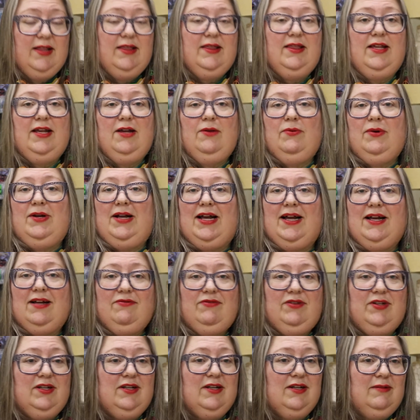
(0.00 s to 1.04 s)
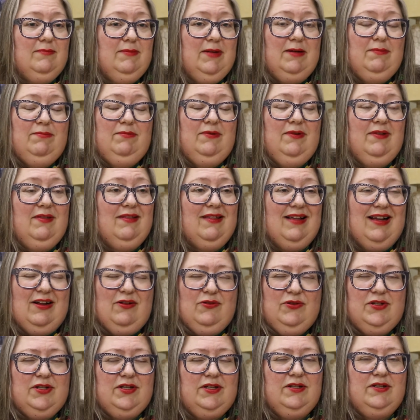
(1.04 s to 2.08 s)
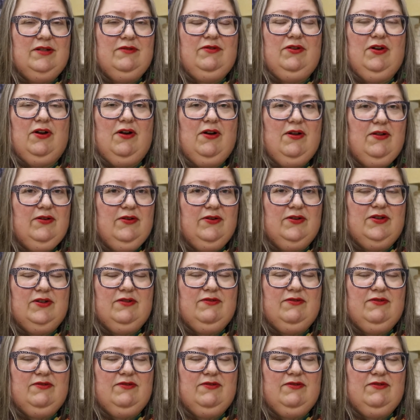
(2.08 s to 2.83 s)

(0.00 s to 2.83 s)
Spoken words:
they would have to come up with thousands of dollars,